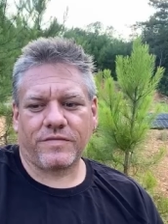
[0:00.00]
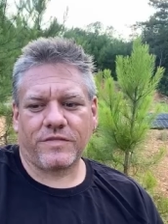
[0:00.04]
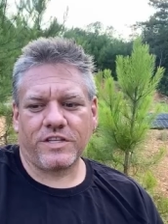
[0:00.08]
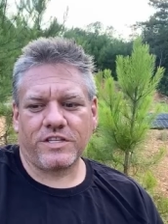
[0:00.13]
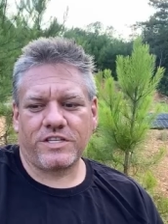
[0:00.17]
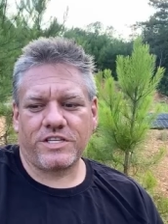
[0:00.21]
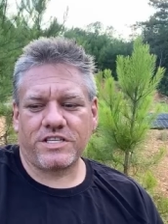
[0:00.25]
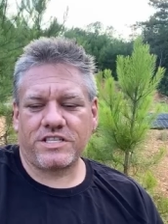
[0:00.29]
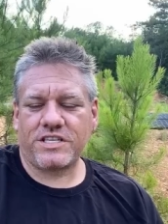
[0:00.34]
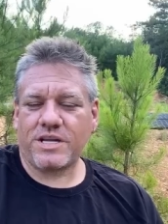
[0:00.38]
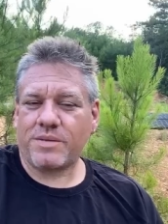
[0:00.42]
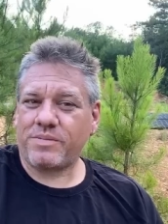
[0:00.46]

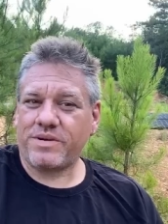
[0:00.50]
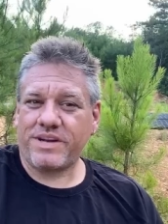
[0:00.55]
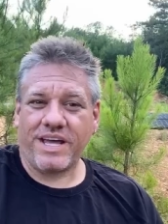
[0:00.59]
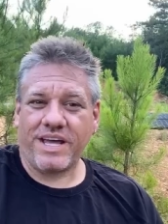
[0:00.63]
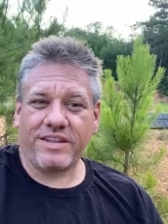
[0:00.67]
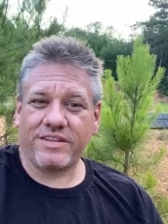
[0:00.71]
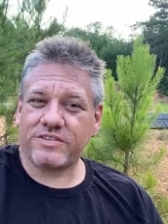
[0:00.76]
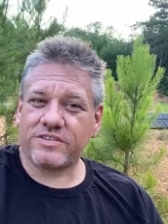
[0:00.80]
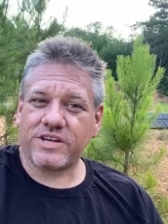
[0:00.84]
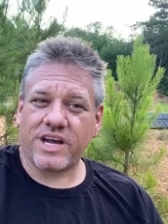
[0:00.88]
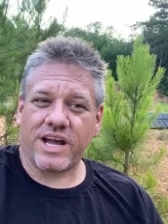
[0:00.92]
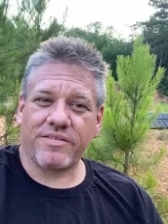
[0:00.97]
Just up and down
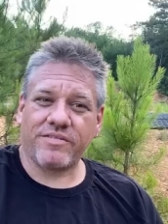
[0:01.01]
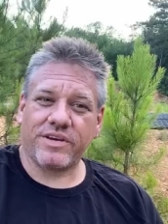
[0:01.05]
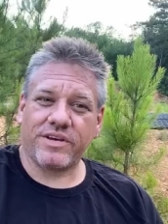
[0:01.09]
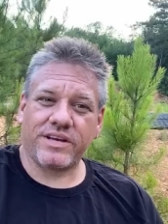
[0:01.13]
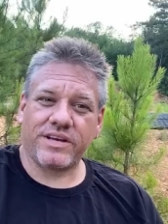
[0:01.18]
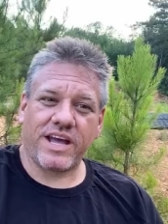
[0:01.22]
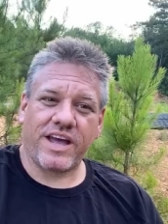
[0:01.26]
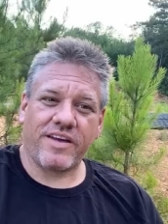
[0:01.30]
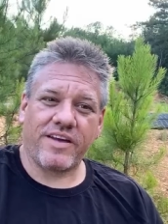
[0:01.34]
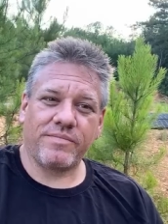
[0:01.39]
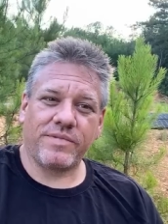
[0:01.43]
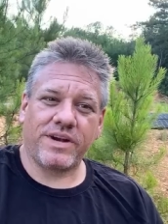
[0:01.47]
the driveway.
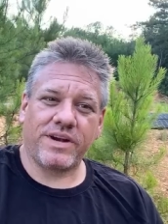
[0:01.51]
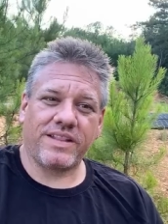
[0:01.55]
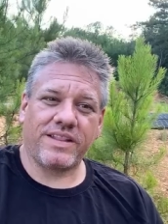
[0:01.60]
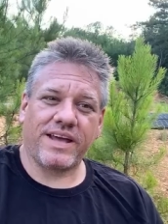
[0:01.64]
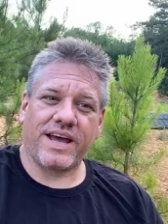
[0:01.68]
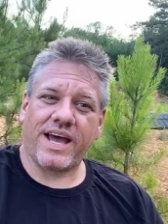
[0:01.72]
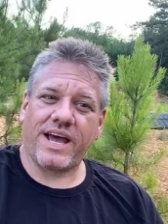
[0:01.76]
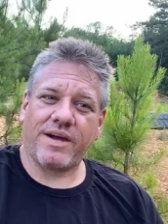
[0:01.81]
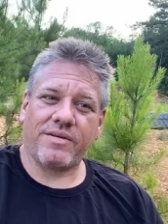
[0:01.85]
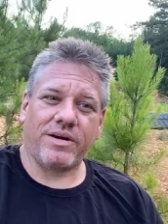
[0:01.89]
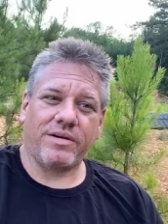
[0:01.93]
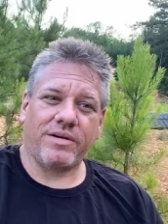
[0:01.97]
I haven't been on the highway